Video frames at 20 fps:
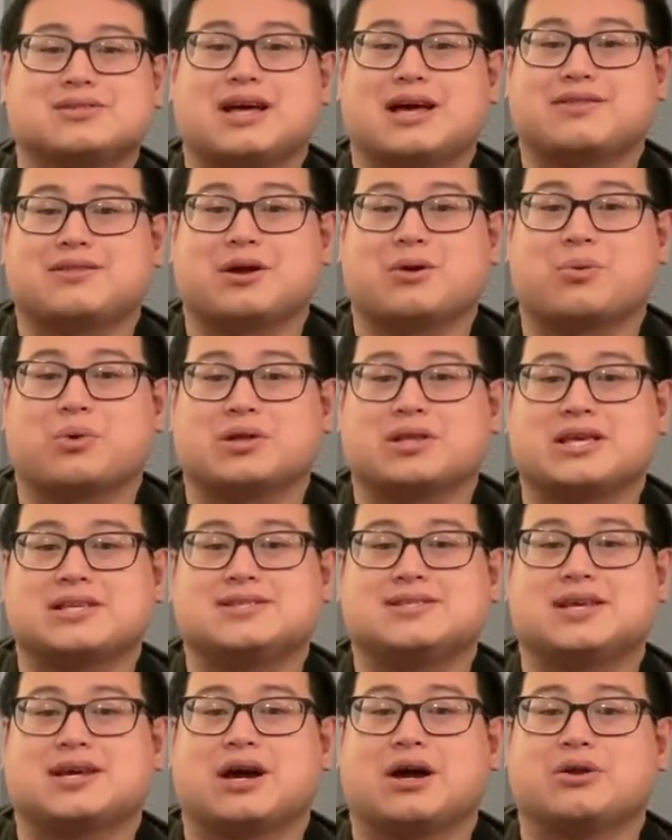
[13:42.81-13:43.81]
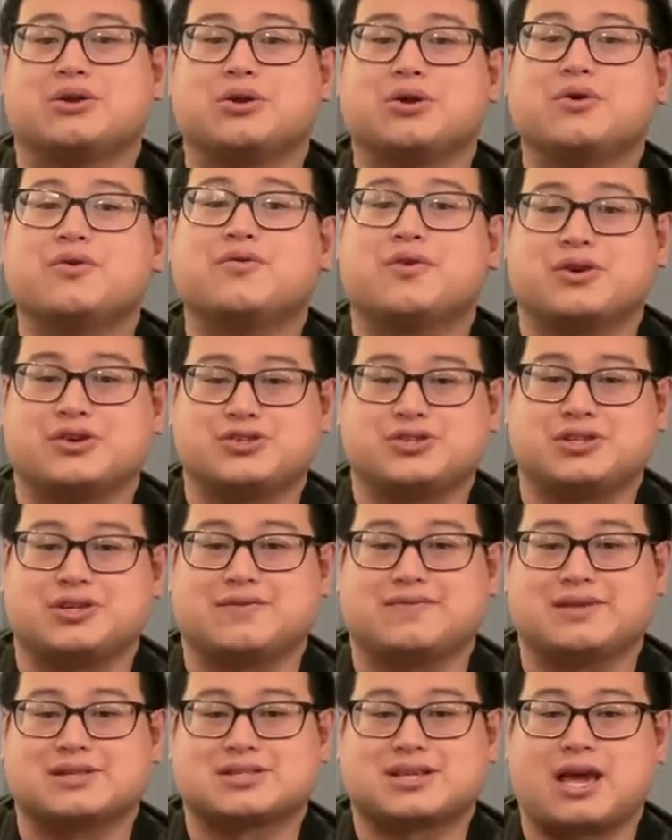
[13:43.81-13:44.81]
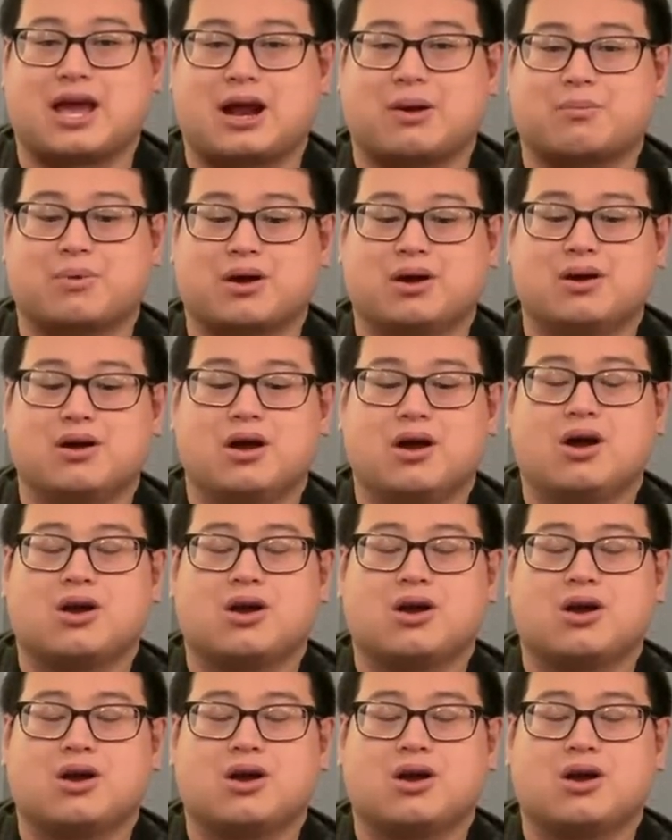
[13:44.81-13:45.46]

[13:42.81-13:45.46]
that they're releasing a new version of this camera